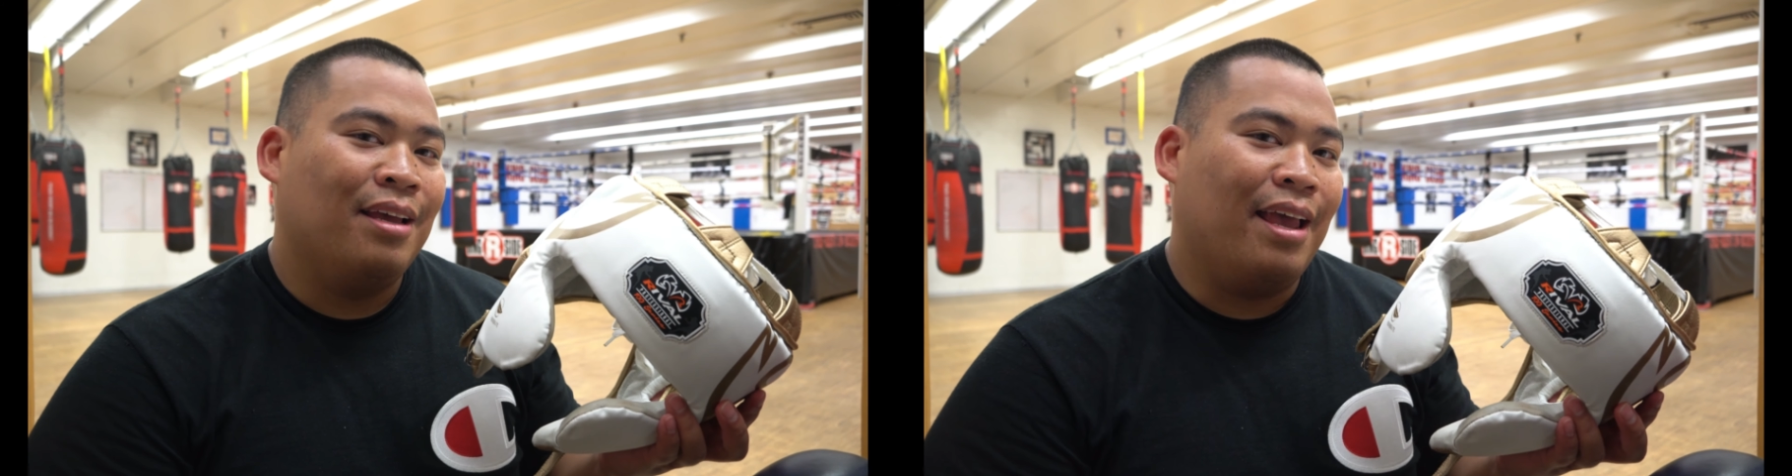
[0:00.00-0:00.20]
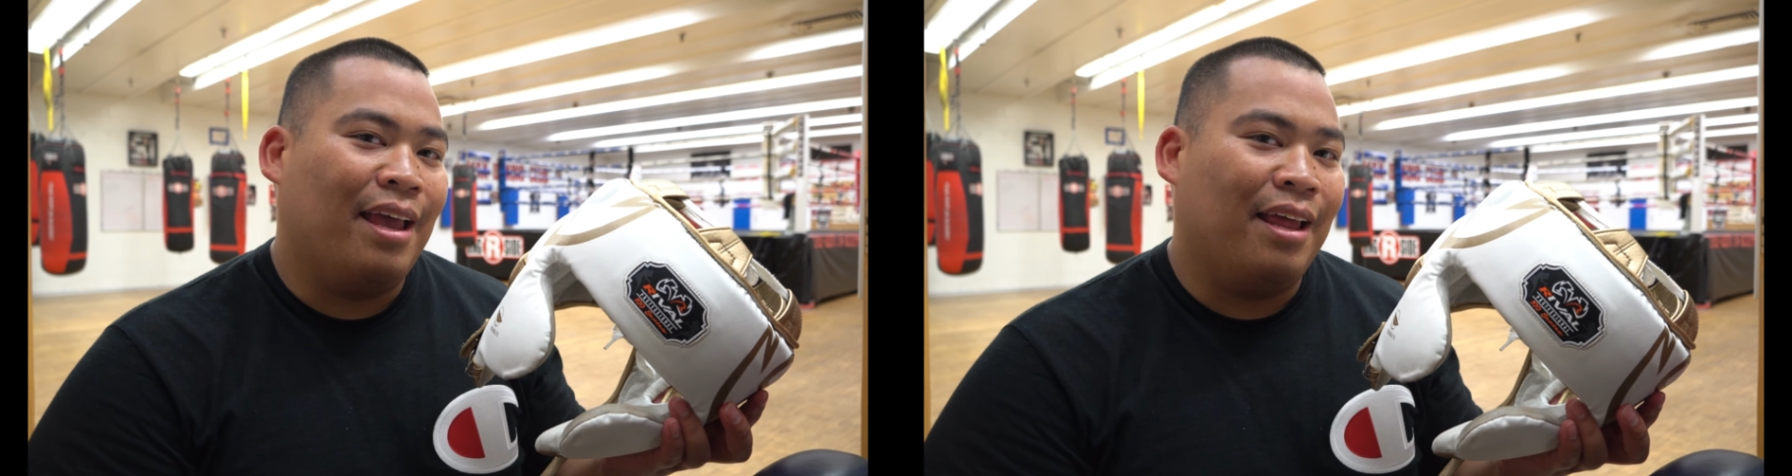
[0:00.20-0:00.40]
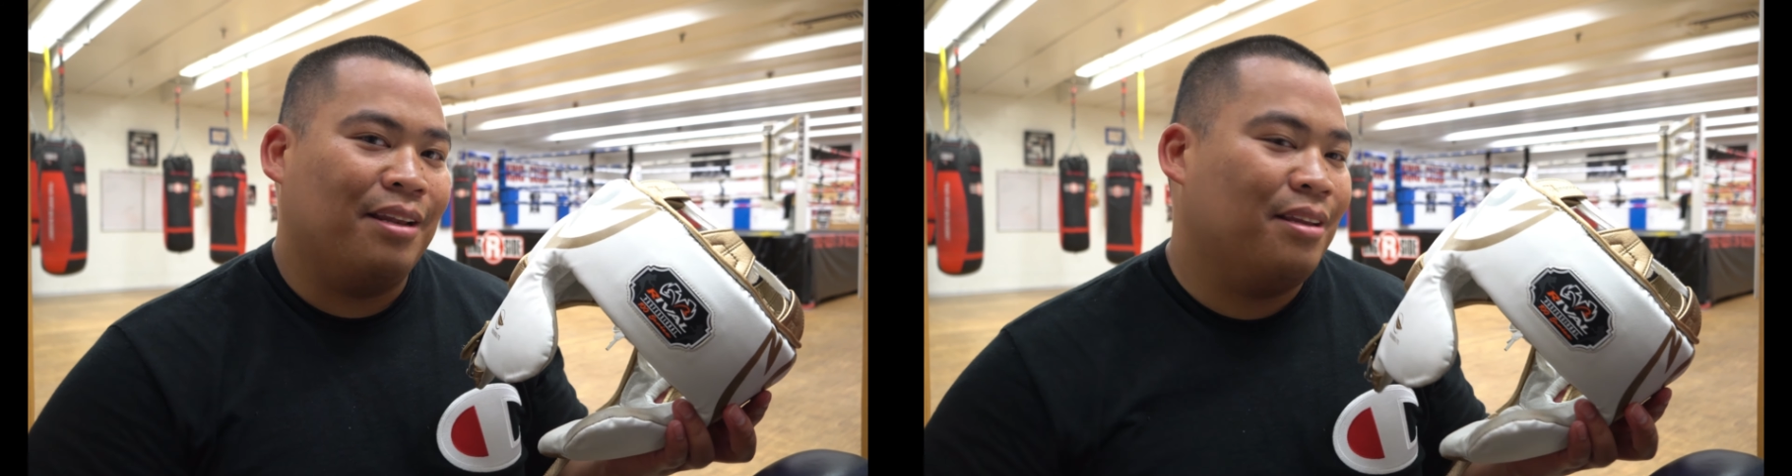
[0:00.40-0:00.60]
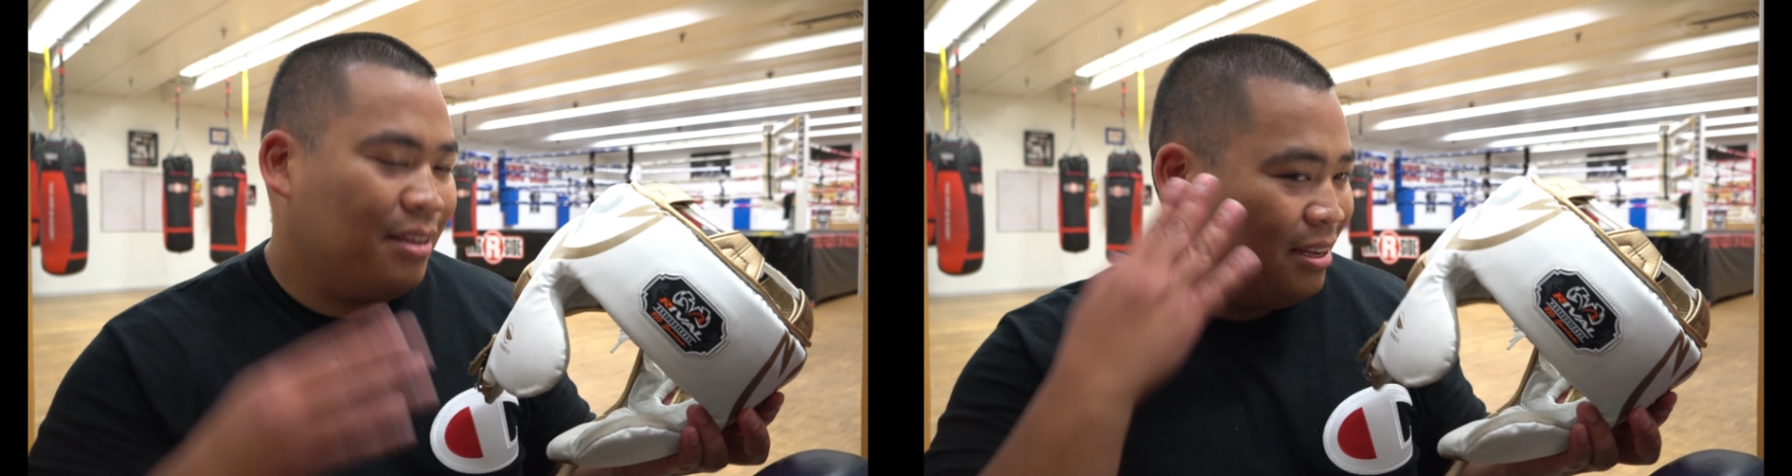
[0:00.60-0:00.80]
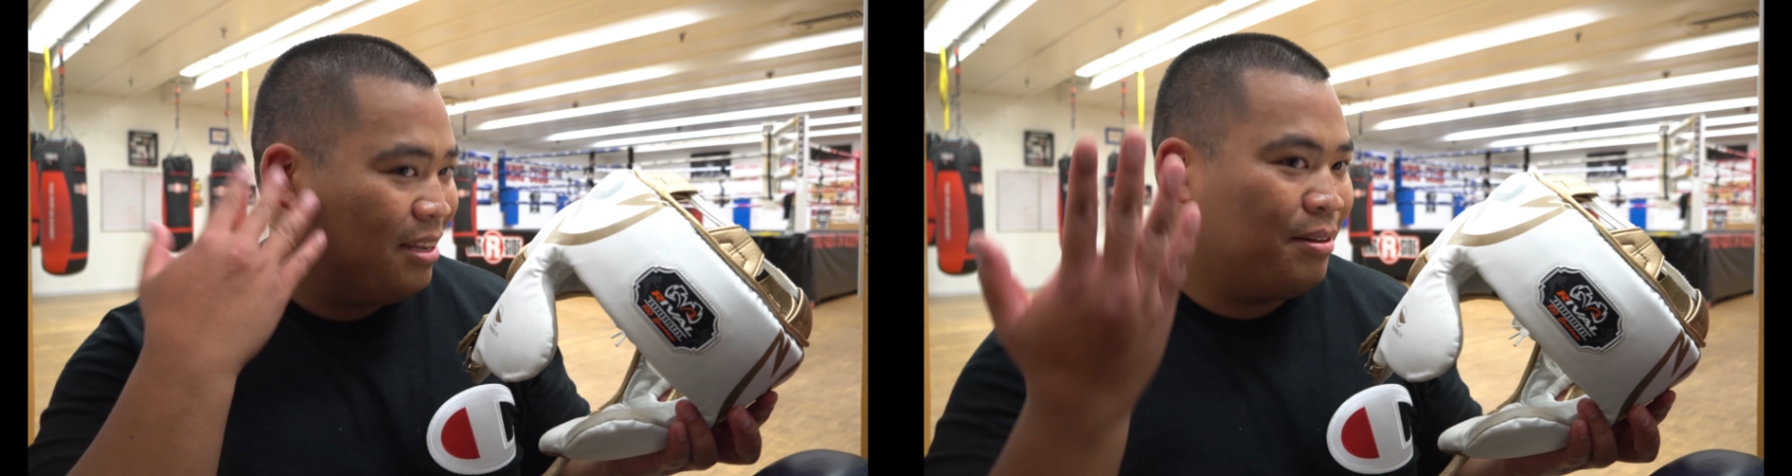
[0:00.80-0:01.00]
and
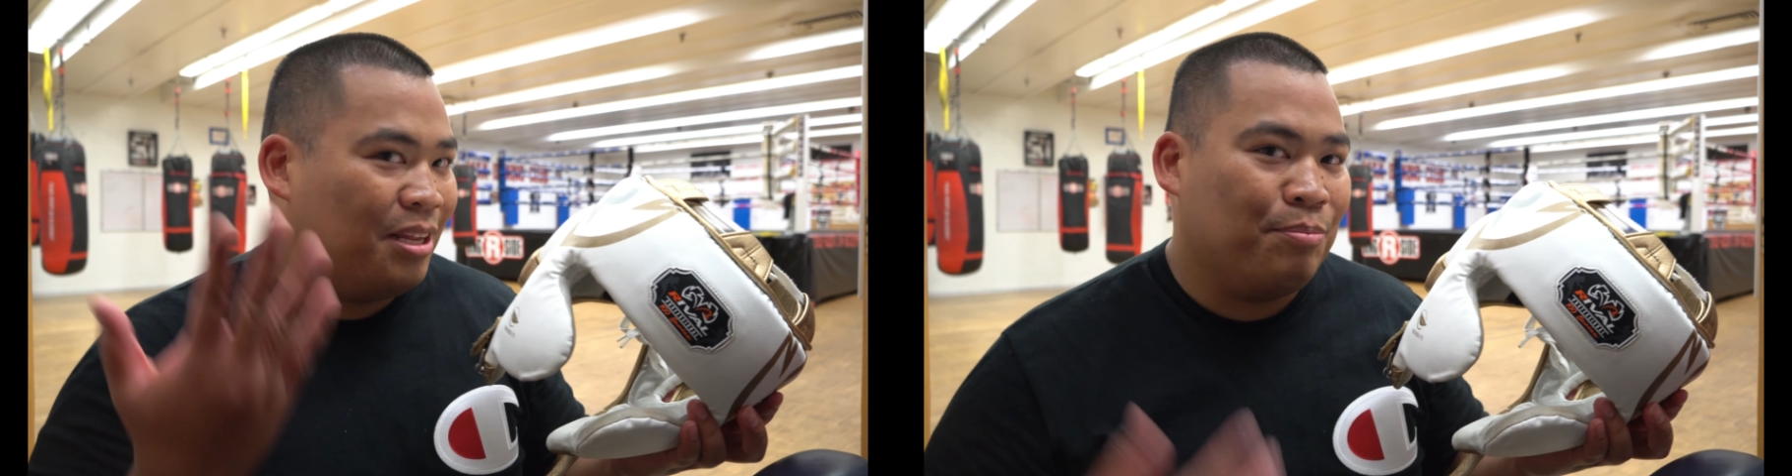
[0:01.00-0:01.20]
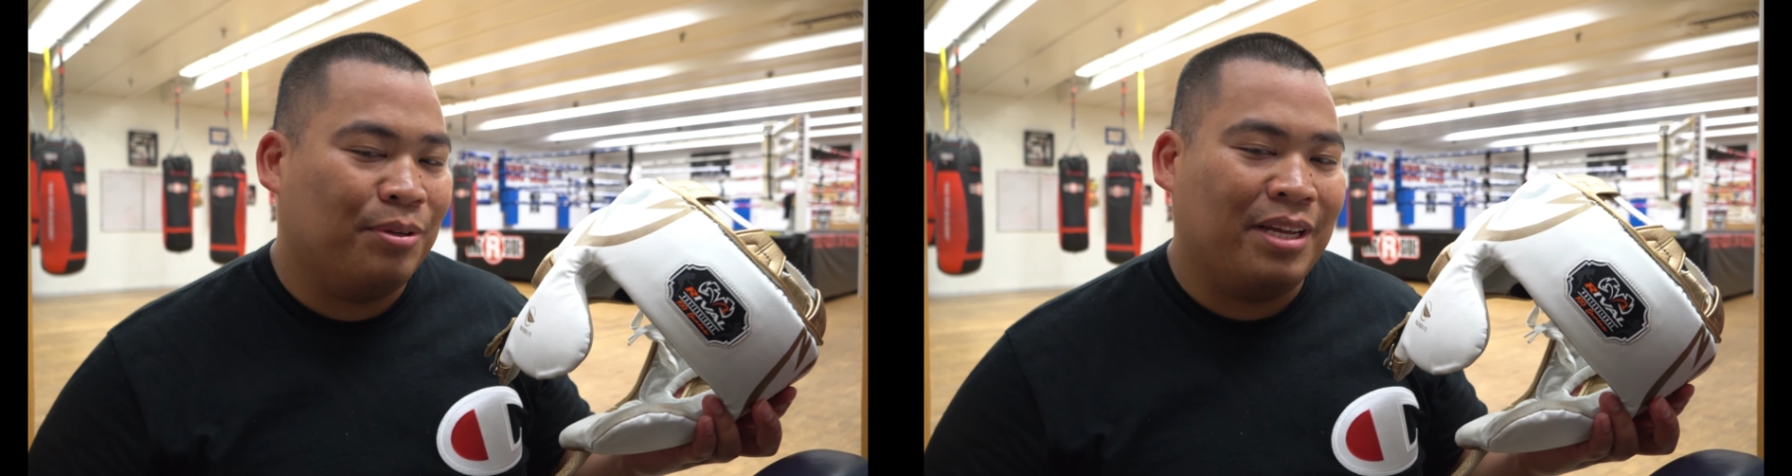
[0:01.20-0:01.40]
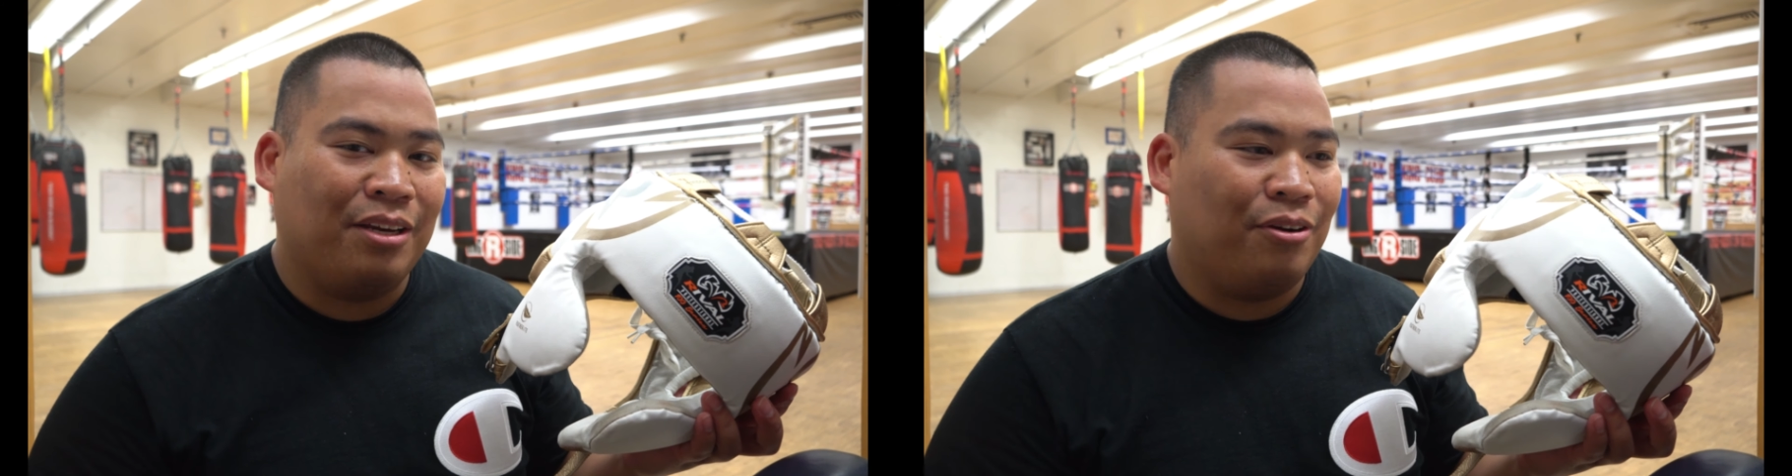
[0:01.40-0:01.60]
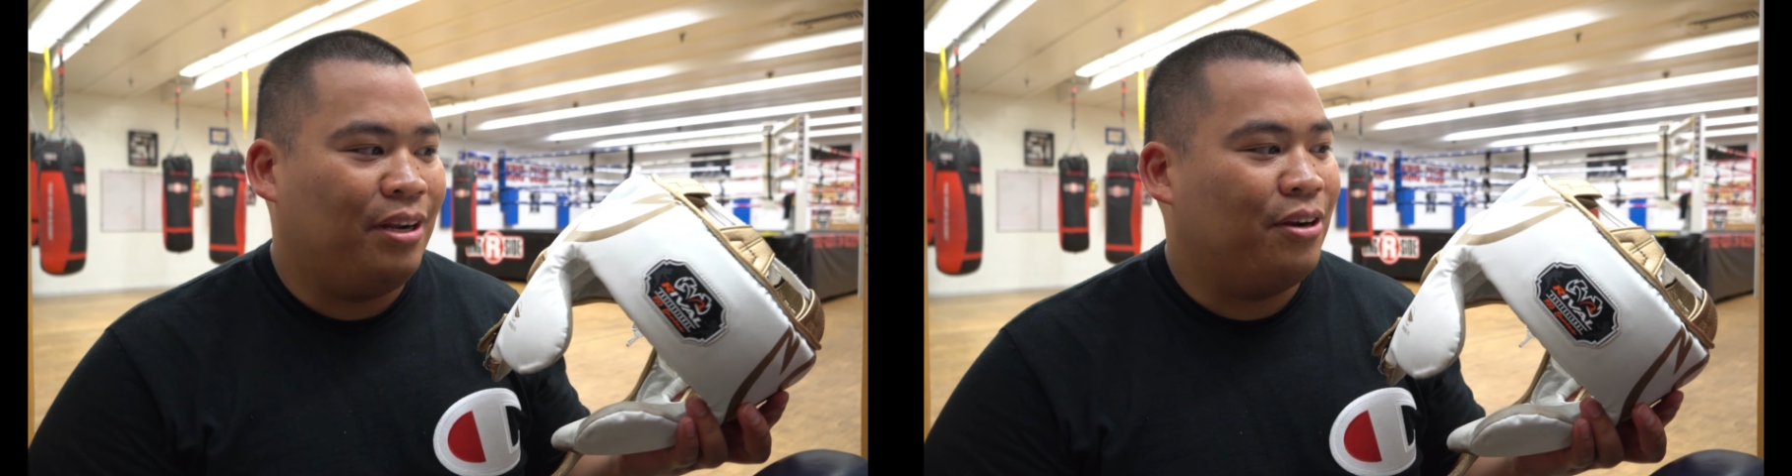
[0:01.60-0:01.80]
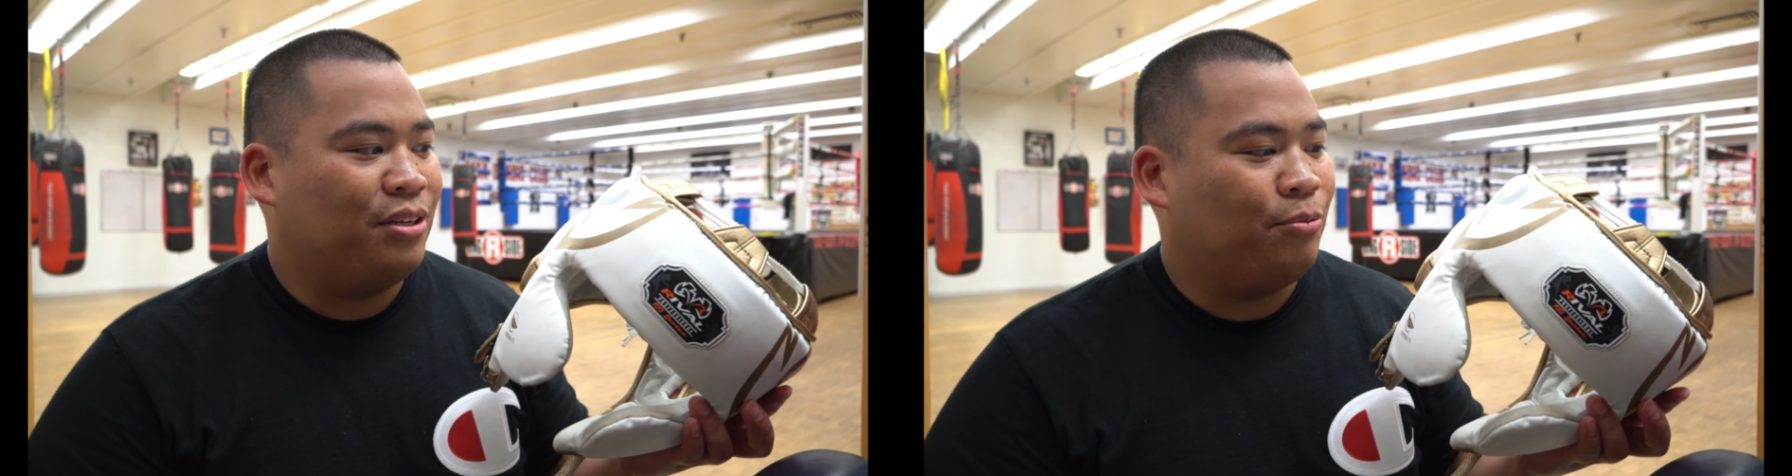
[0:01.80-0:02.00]
it does protect your
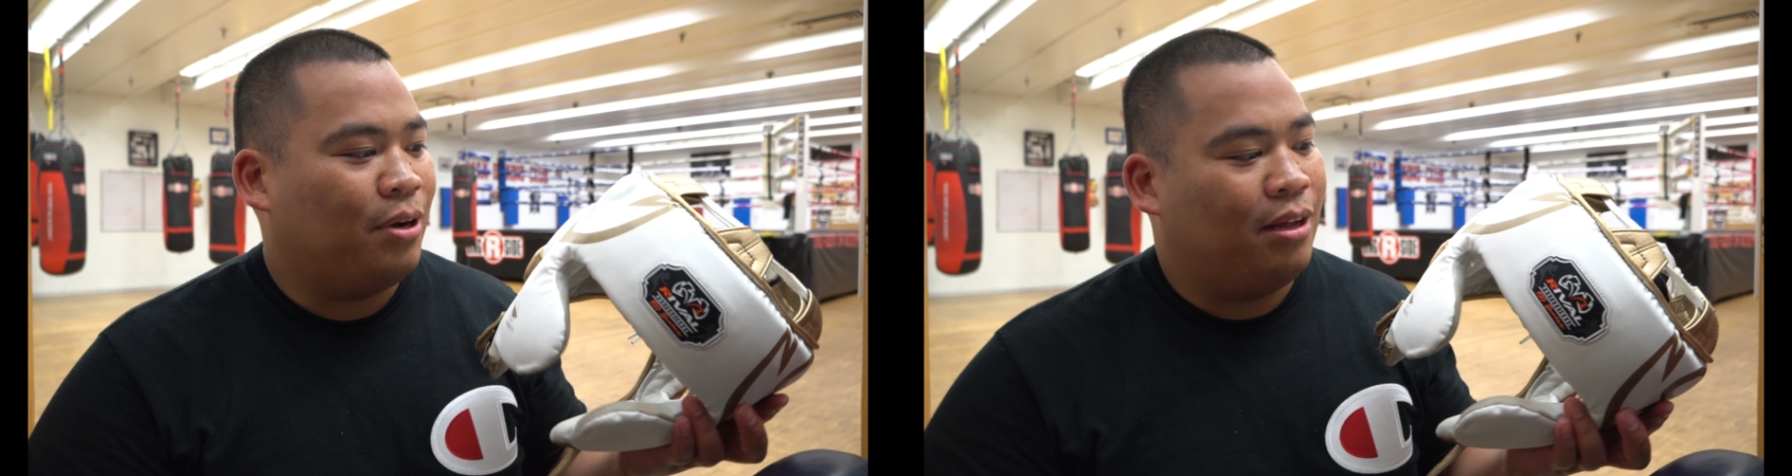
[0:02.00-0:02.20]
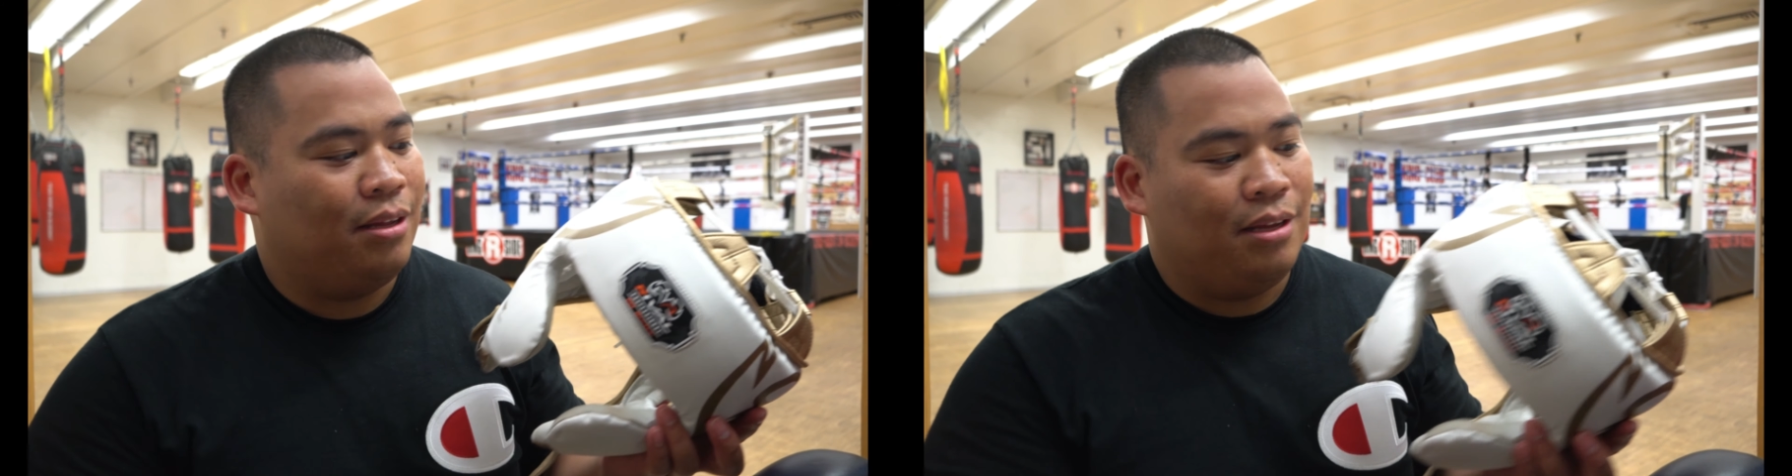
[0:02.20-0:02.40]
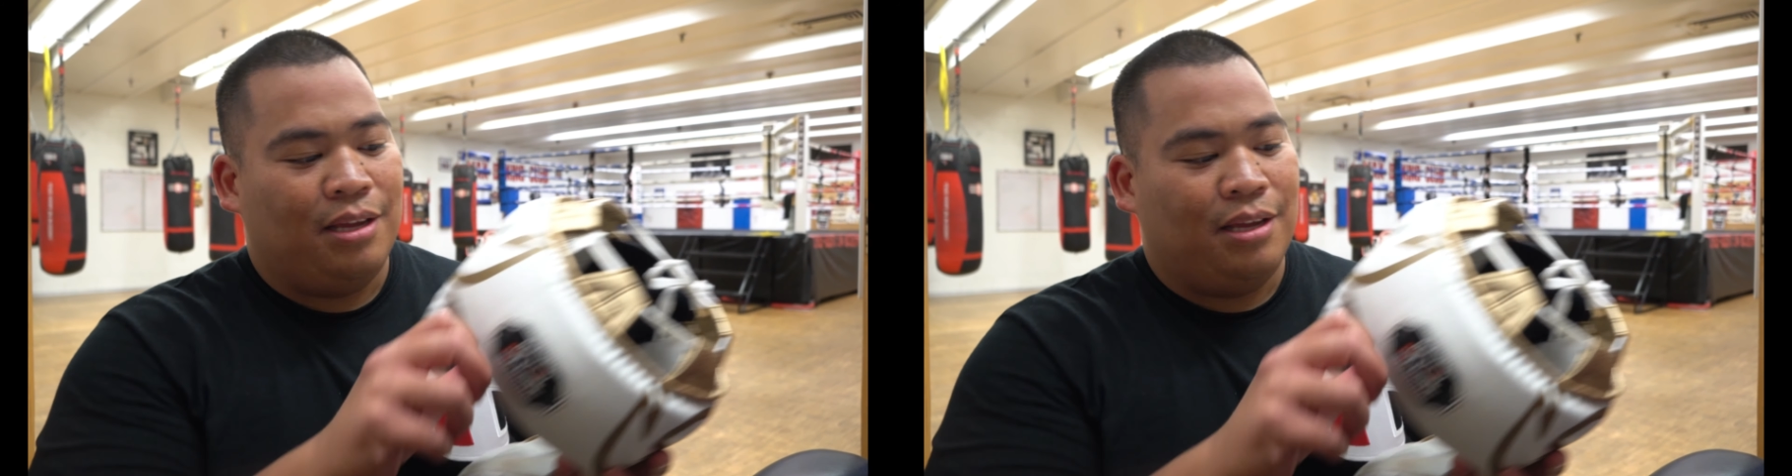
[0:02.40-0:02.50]
ear as well.